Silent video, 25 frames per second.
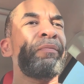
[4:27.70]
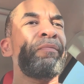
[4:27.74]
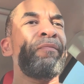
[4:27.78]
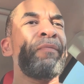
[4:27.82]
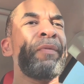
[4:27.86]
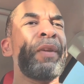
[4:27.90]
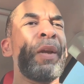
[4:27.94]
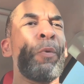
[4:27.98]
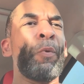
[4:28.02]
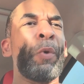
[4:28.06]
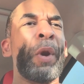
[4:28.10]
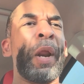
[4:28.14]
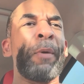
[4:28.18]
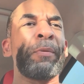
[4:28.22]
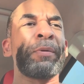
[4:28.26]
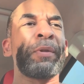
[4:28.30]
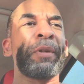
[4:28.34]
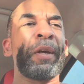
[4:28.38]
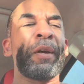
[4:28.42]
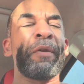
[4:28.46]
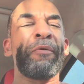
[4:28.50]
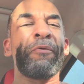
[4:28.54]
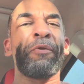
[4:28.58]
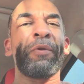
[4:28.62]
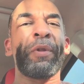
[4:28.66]
And when I was
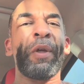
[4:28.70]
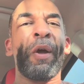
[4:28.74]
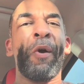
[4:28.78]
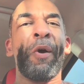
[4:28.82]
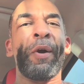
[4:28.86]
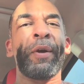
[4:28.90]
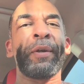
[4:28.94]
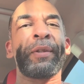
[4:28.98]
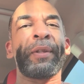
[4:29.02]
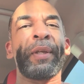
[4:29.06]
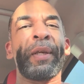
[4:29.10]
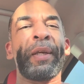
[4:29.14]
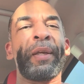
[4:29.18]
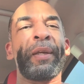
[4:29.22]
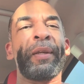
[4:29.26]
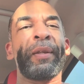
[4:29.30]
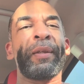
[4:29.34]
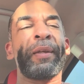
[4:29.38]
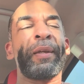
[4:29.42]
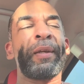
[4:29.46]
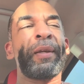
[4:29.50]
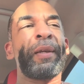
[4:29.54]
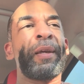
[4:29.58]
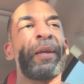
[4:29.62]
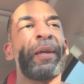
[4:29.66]
looking for the
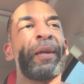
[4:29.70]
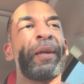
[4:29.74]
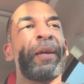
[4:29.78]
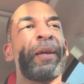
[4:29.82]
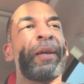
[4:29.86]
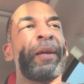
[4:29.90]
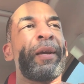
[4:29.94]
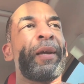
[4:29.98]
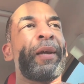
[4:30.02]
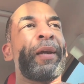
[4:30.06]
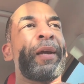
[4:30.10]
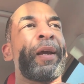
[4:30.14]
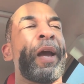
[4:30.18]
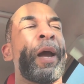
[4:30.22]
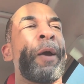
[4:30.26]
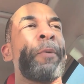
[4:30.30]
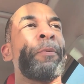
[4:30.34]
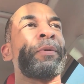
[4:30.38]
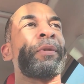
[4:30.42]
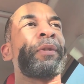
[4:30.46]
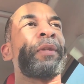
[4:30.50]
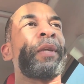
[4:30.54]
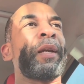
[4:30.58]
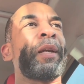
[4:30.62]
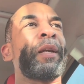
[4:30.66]
RT, I
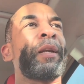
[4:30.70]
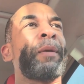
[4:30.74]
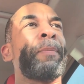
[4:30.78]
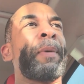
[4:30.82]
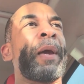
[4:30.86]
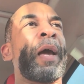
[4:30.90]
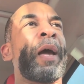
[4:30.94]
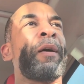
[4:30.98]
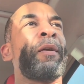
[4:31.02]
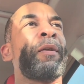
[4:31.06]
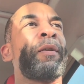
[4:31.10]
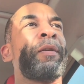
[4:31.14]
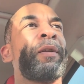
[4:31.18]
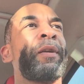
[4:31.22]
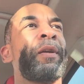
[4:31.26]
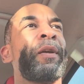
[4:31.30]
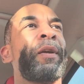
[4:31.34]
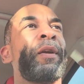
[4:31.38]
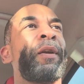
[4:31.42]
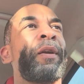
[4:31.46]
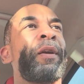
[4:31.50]
was thinking about